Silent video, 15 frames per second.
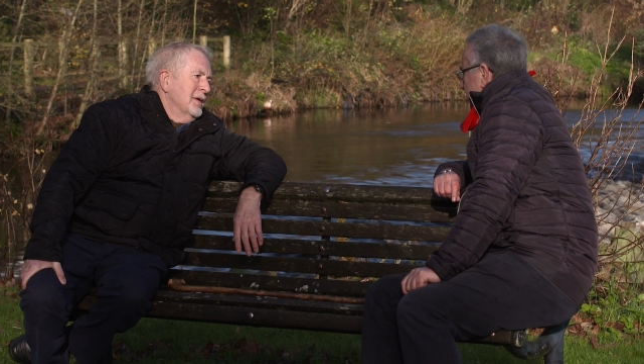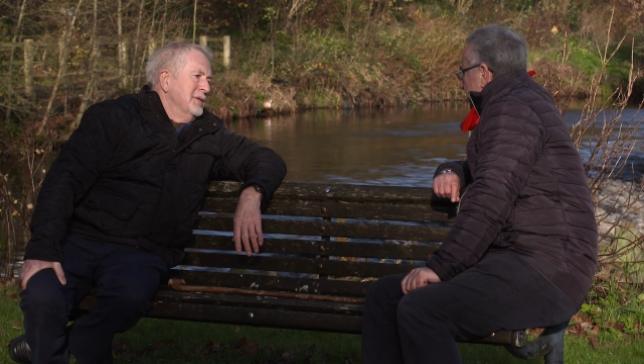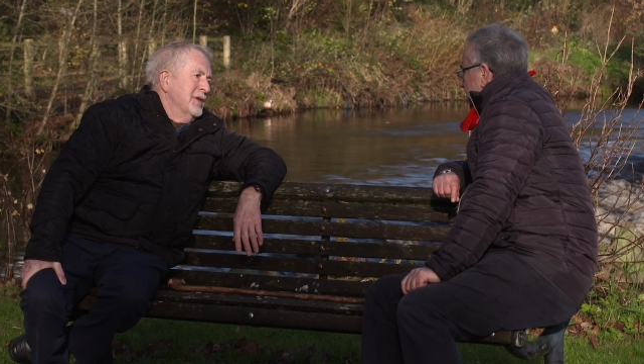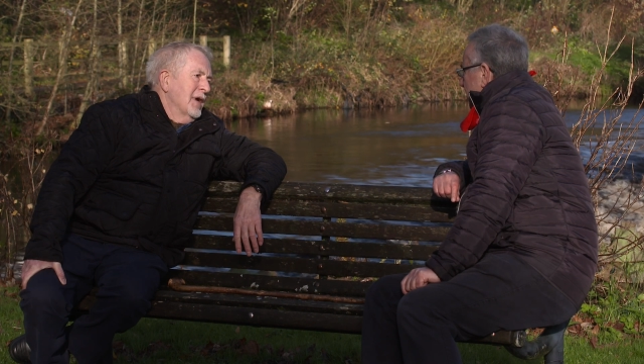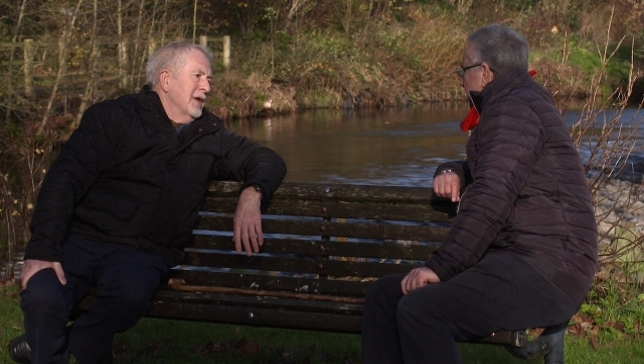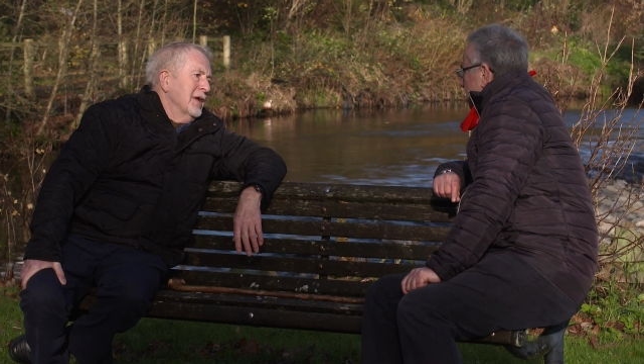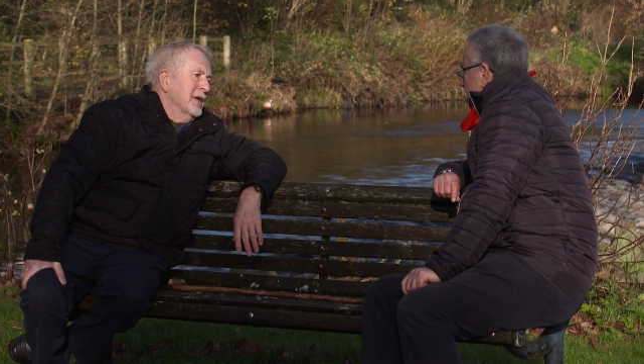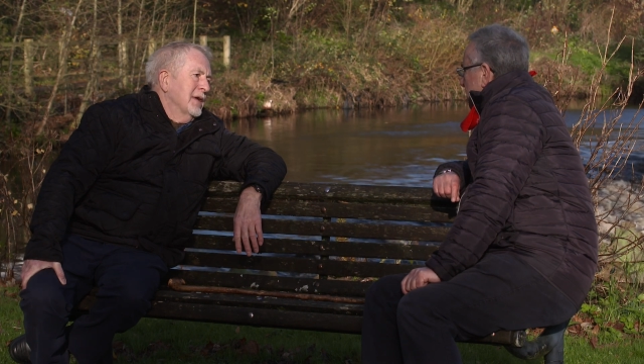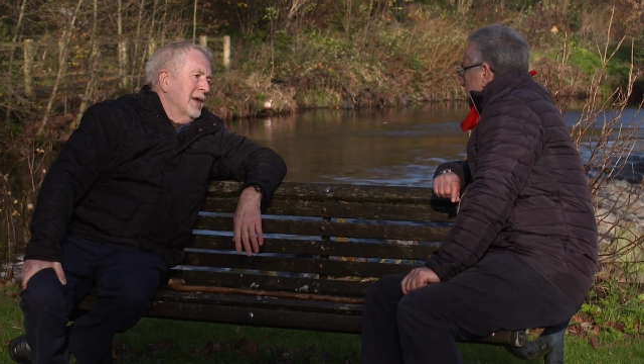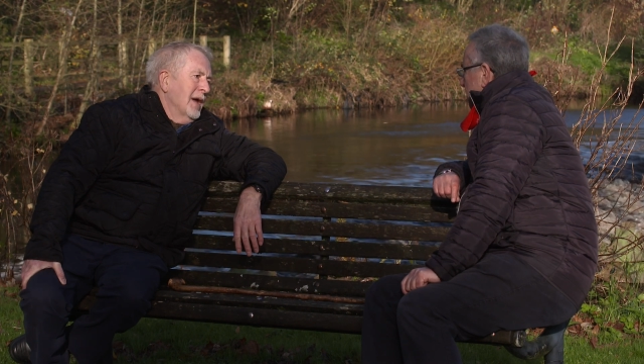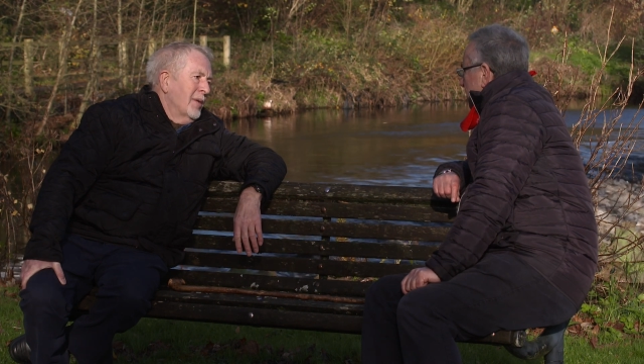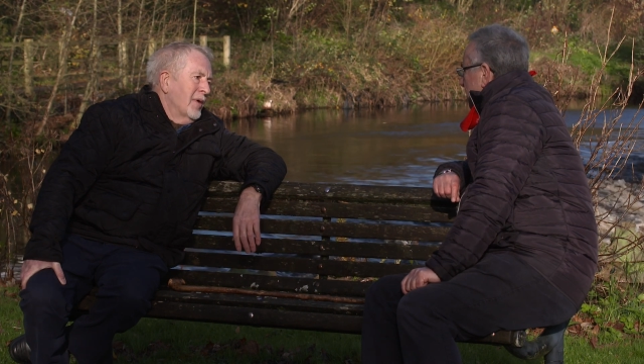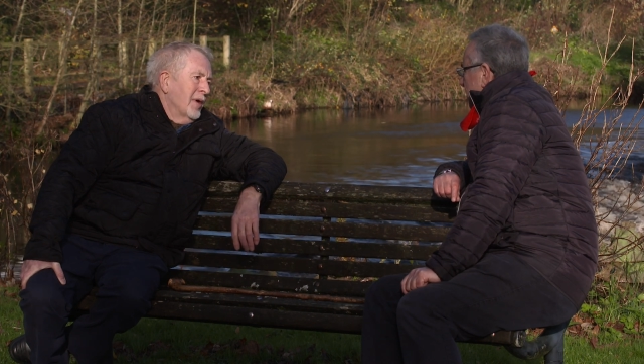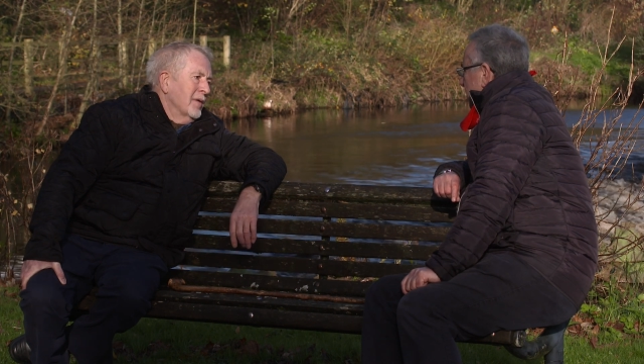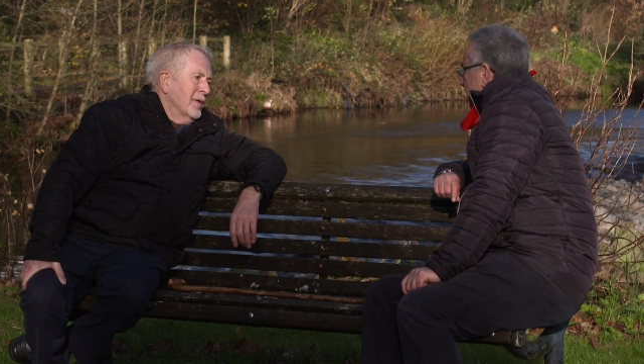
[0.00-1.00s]
Jack
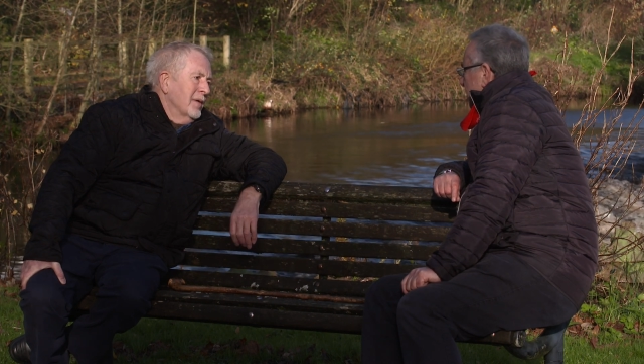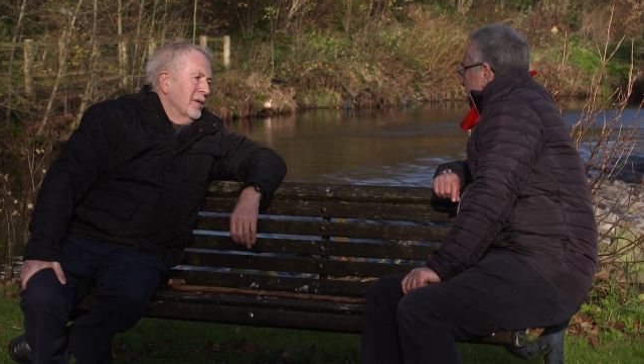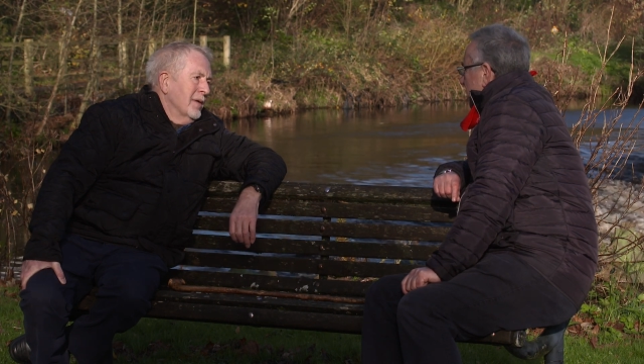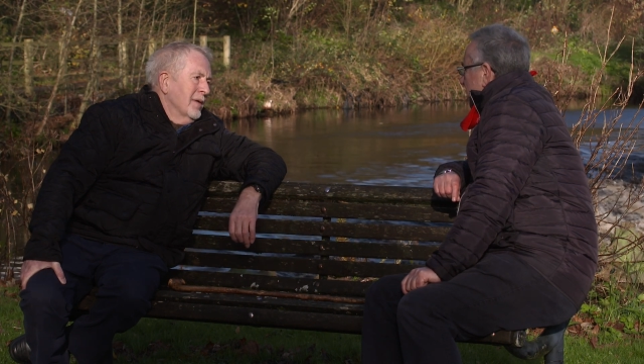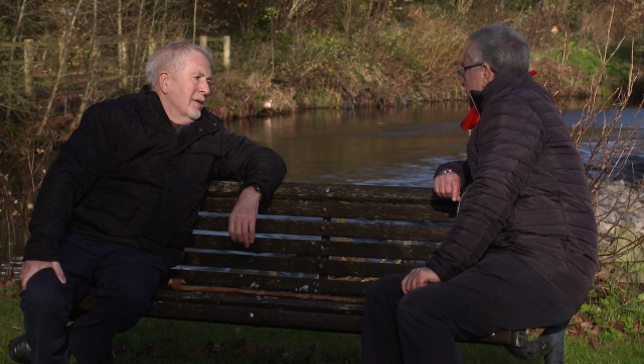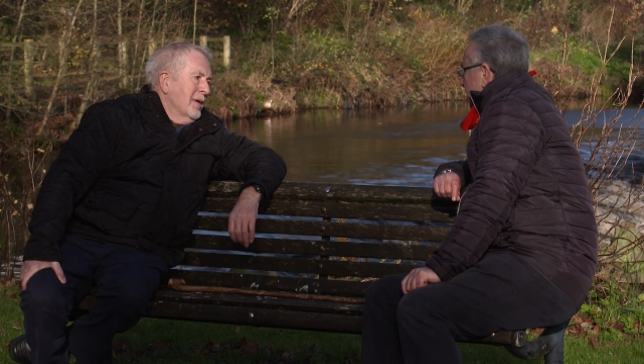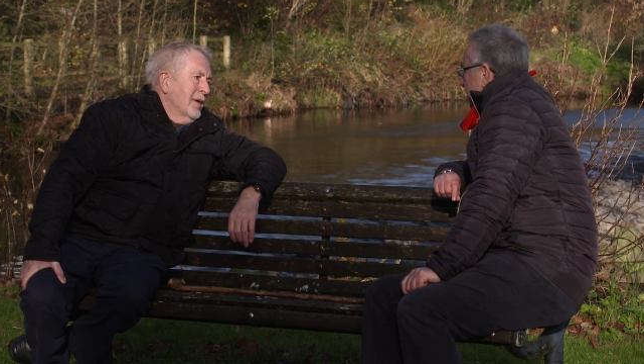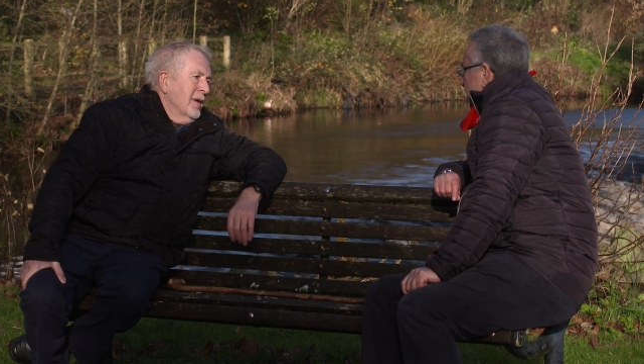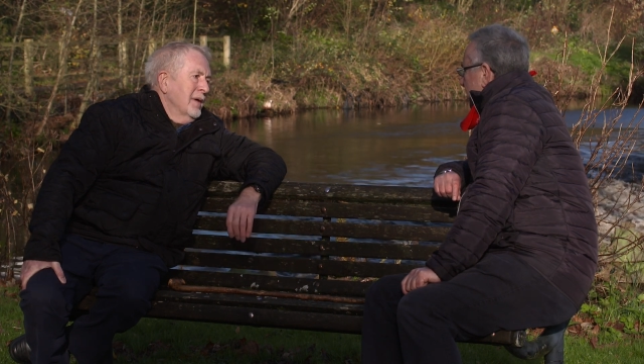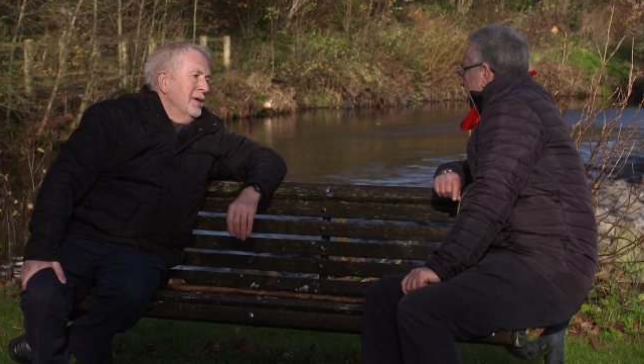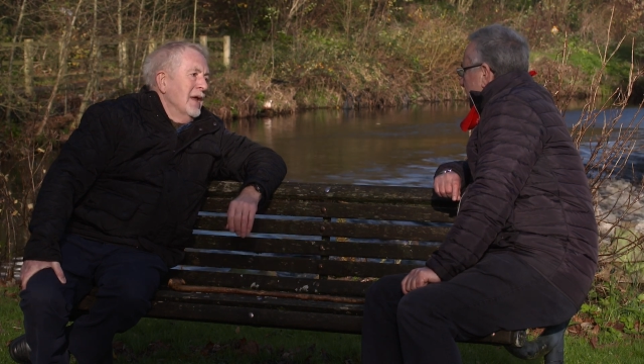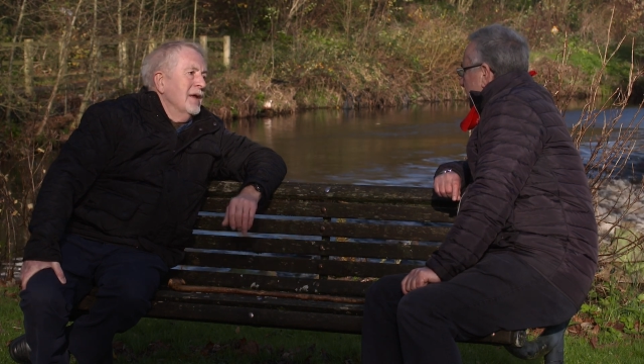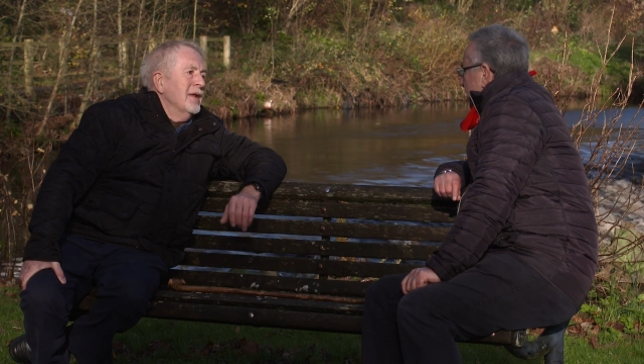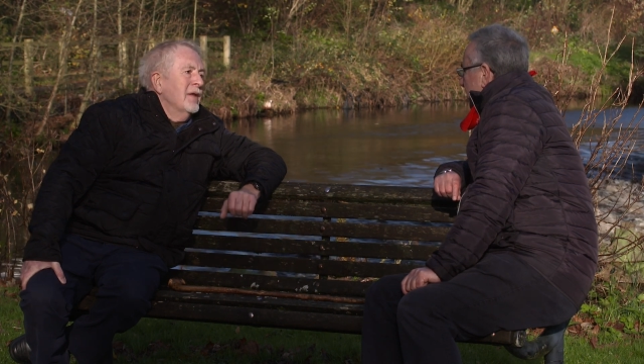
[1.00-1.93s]
Cammock. One